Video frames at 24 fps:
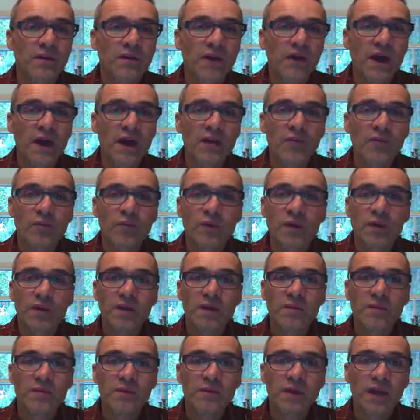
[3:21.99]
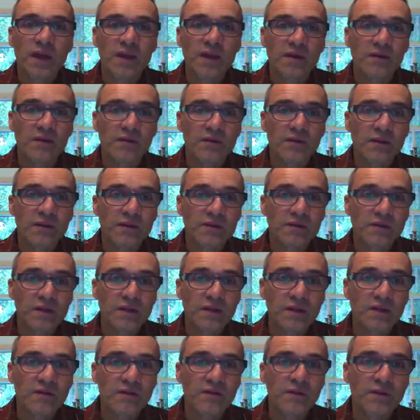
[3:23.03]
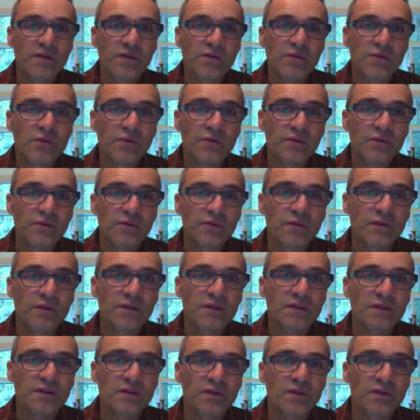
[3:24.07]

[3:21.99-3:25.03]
that we take these individual units.